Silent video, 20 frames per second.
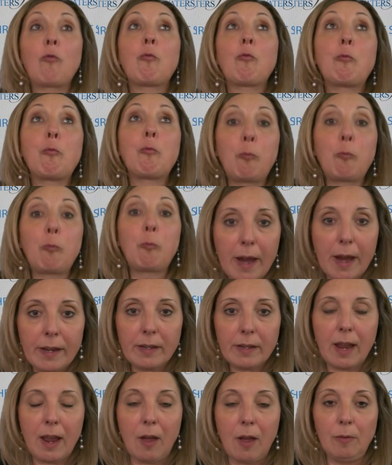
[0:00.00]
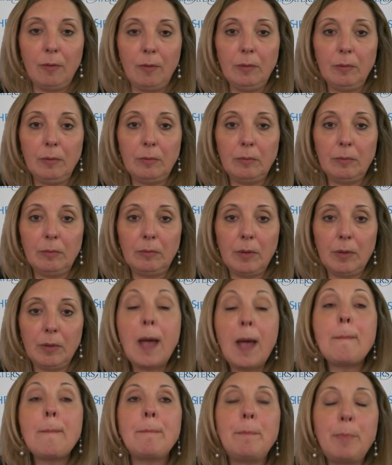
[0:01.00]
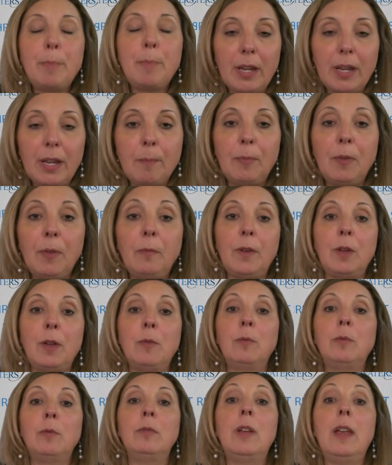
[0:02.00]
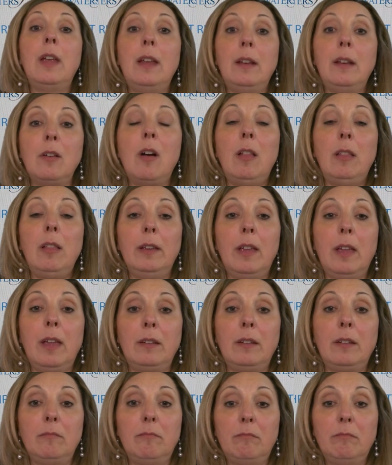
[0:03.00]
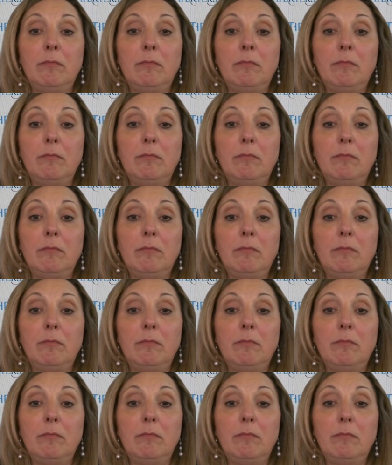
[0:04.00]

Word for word: Right now, pick up the phone and call again.